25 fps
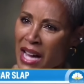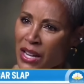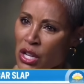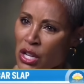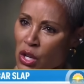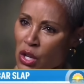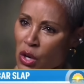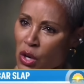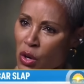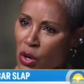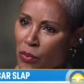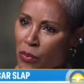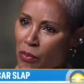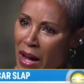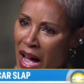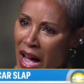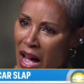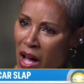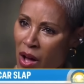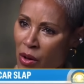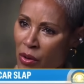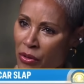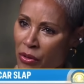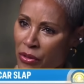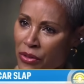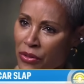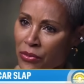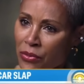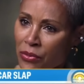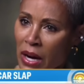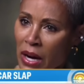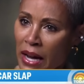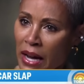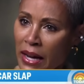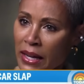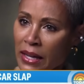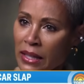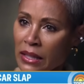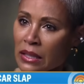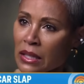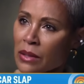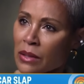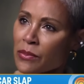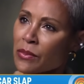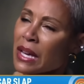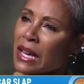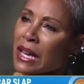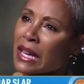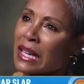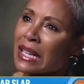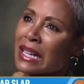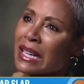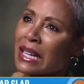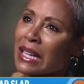of your yes, mouth, yes, right? And yes. I'm like,